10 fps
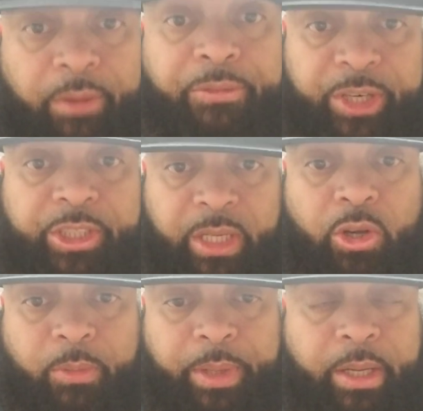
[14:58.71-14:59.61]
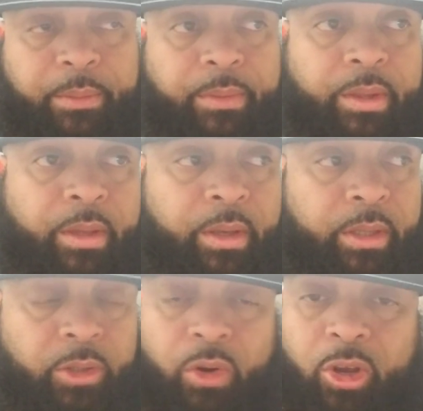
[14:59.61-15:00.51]
officially open up.
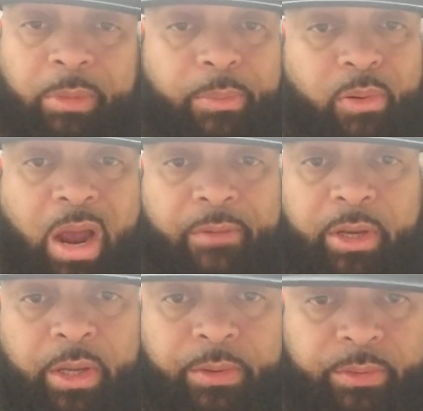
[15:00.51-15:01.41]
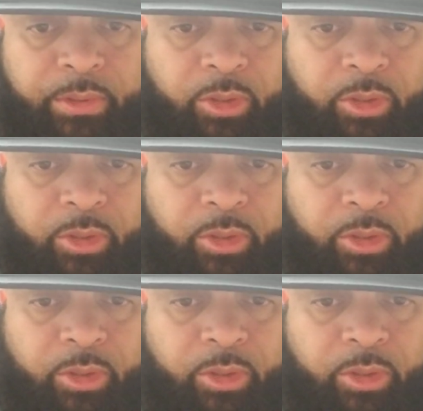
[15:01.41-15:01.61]
It's only gonna be private though. It's